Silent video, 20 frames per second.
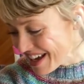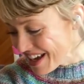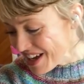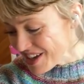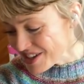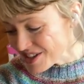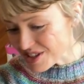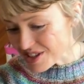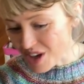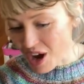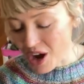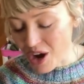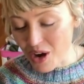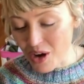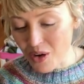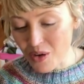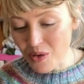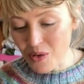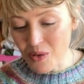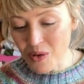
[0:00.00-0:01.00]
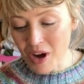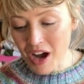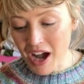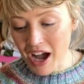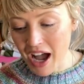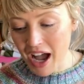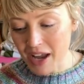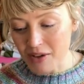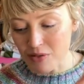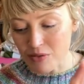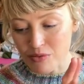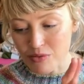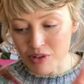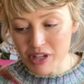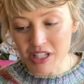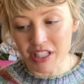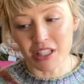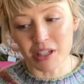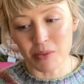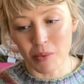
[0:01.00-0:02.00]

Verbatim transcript: So I really